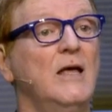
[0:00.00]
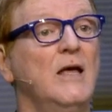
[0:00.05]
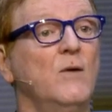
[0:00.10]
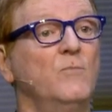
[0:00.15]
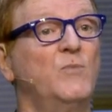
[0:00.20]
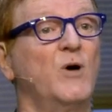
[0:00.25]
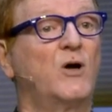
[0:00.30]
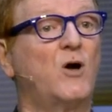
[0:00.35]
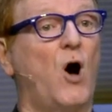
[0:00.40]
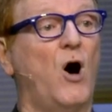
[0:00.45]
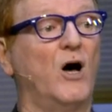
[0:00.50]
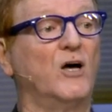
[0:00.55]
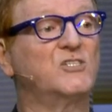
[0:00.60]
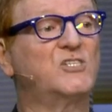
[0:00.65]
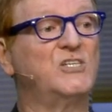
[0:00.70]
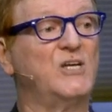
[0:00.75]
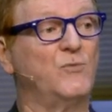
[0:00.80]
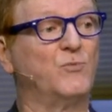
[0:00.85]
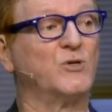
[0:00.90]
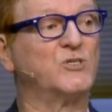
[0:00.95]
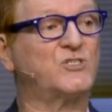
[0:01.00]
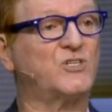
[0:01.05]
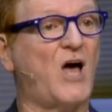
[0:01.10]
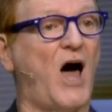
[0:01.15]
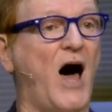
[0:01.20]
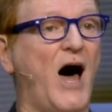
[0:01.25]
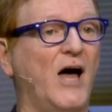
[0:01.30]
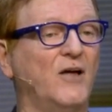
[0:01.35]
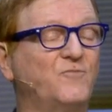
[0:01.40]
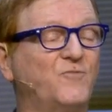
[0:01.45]
because he was
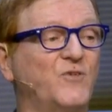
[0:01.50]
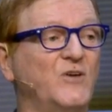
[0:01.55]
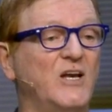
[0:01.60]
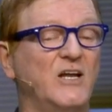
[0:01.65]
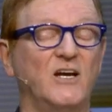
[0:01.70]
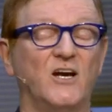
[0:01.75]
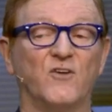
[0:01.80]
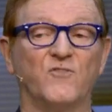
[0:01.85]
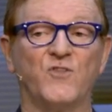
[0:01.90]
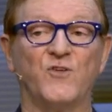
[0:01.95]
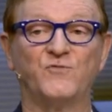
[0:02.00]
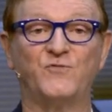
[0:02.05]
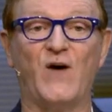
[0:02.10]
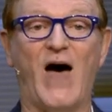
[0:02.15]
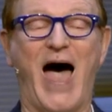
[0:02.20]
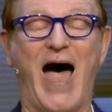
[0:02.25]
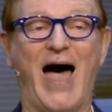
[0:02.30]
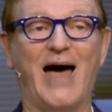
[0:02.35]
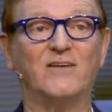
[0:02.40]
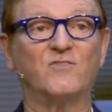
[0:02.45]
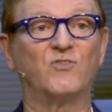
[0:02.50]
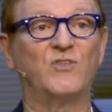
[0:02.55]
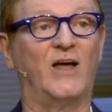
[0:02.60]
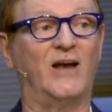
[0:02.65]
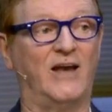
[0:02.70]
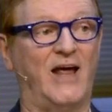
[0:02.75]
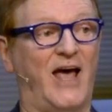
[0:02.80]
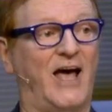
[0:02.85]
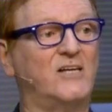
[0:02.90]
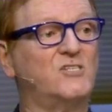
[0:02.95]
confident of the fact that
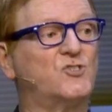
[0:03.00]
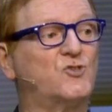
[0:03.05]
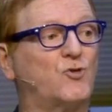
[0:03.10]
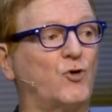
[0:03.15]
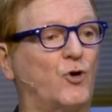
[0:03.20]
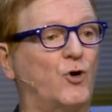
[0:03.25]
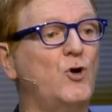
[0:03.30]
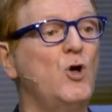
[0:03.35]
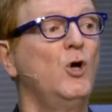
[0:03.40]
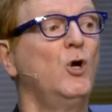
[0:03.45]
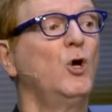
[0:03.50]
Esther,